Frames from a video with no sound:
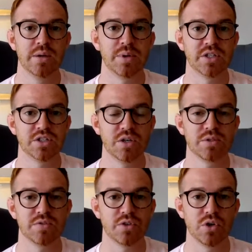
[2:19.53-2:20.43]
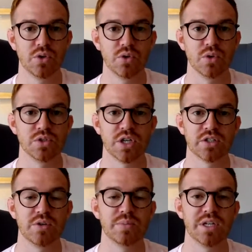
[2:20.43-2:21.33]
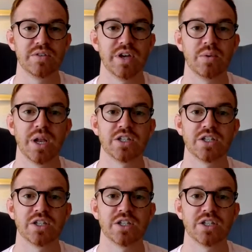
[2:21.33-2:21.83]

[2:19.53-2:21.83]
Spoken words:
But in terms of the calls, I don't believe that will